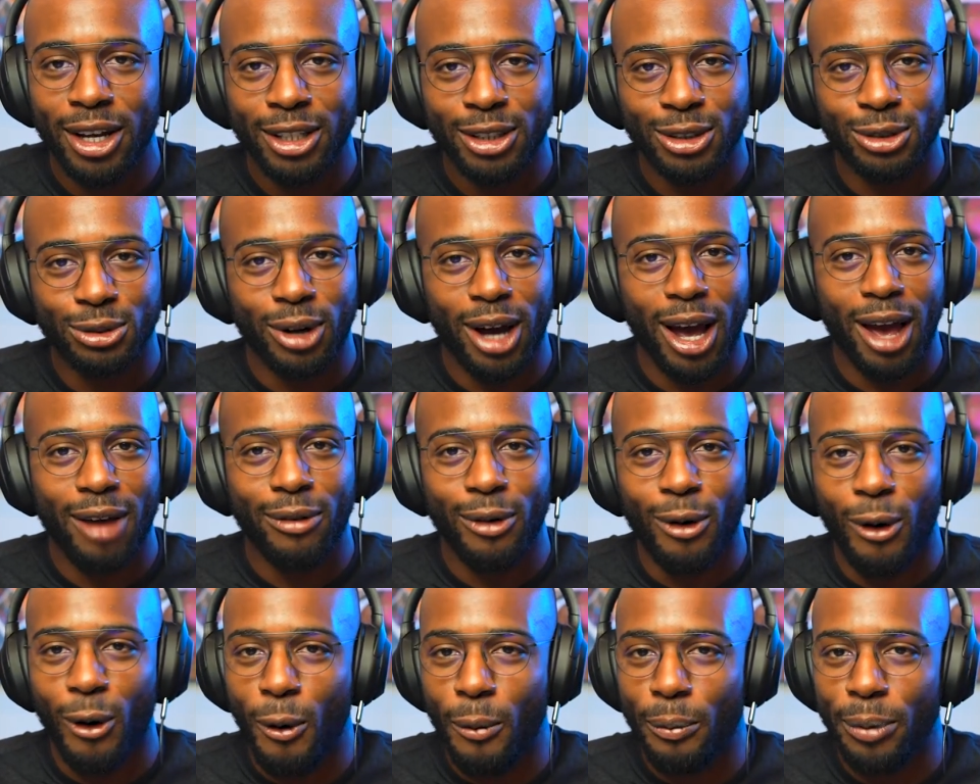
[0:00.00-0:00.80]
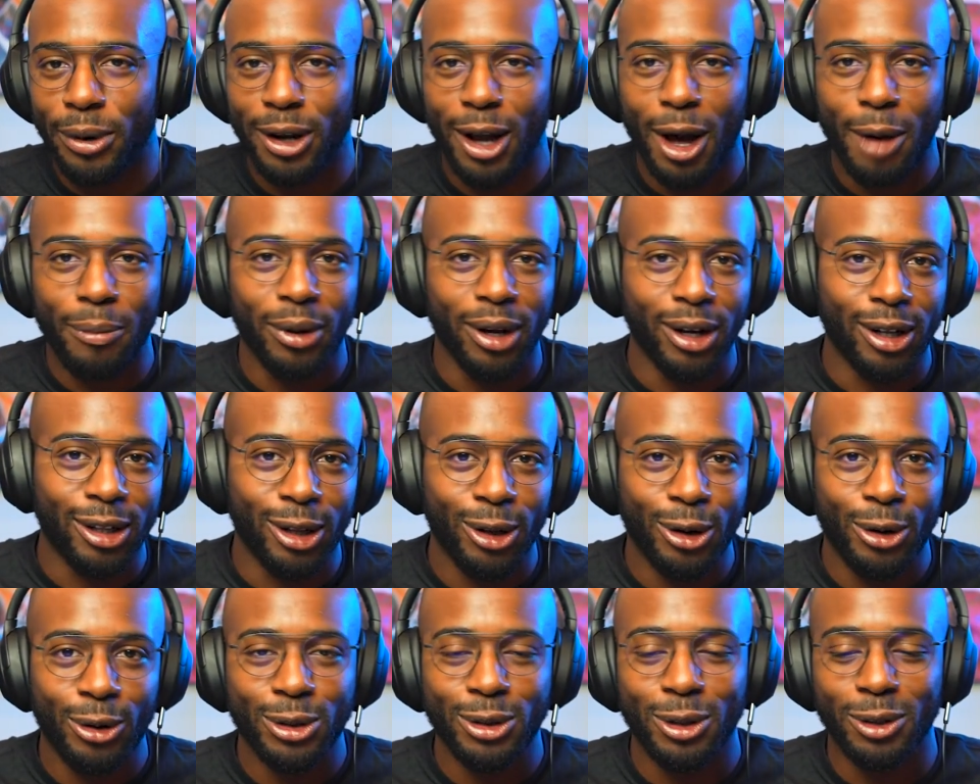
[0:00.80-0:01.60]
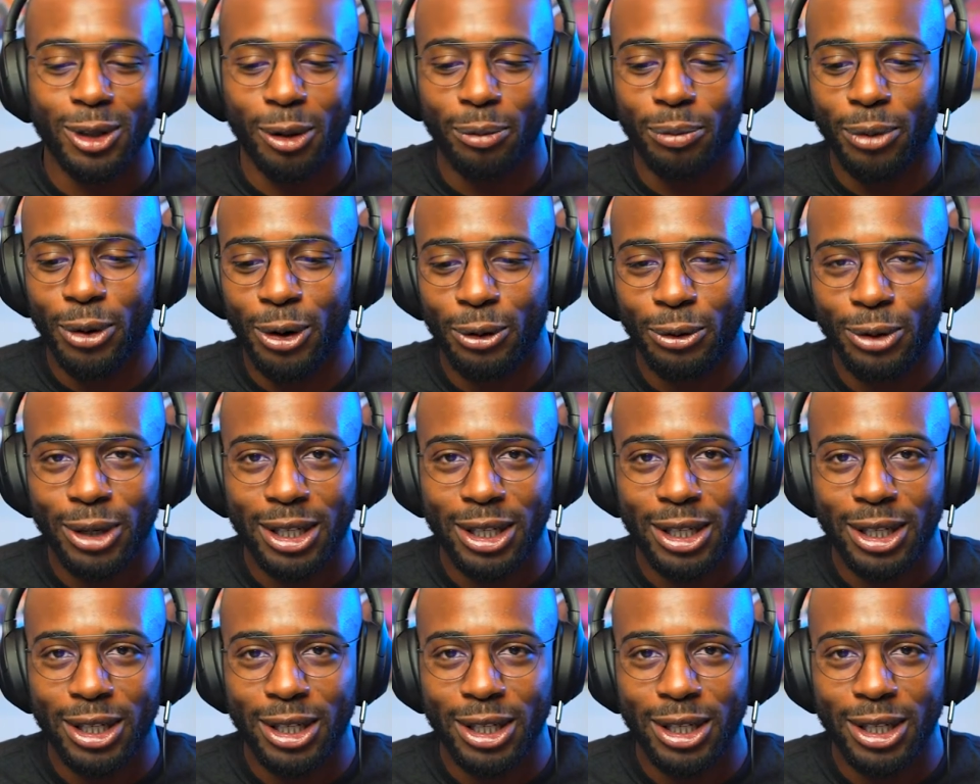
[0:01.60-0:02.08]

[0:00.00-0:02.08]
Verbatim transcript: drive open up and close and the computer